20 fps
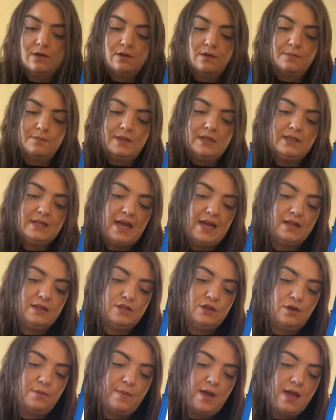be saying
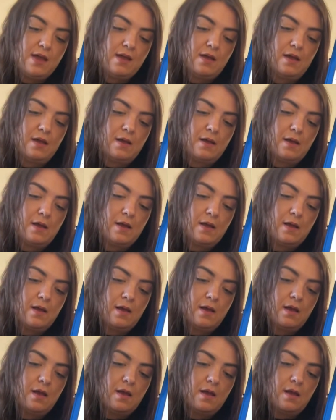to me,
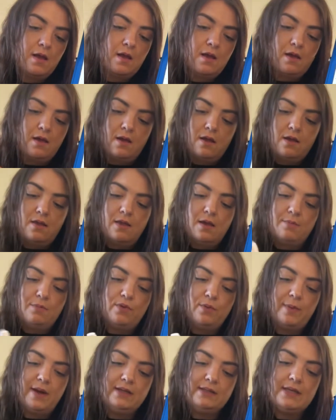and
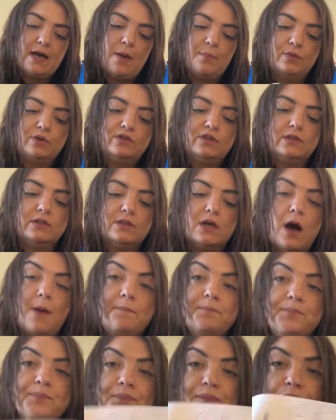put my sound buttons on,
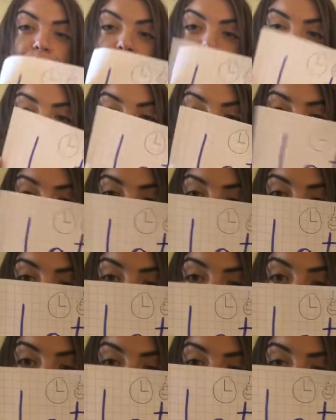
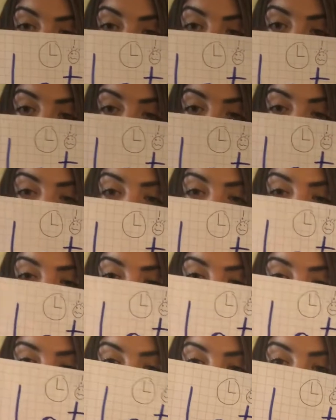
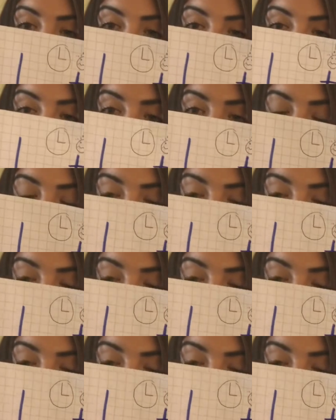late,